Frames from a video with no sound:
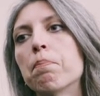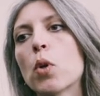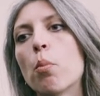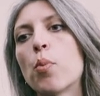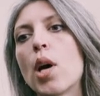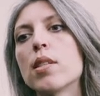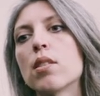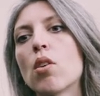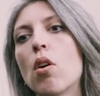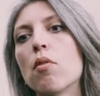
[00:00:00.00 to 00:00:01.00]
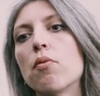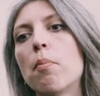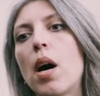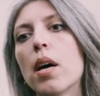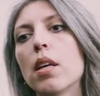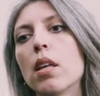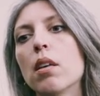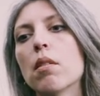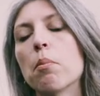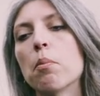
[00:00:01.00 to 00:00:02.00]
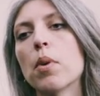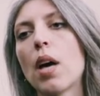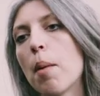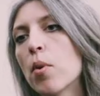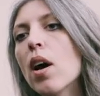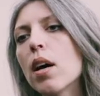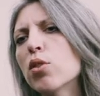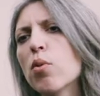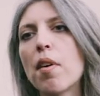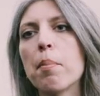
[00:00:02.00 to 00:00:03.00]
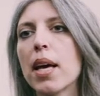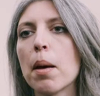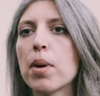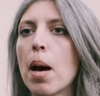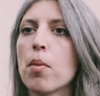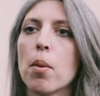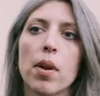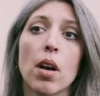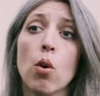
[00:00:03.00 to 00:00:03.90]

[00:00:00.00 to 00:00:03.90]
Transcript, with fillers: comprises of my camera. I do have a backup camera, but I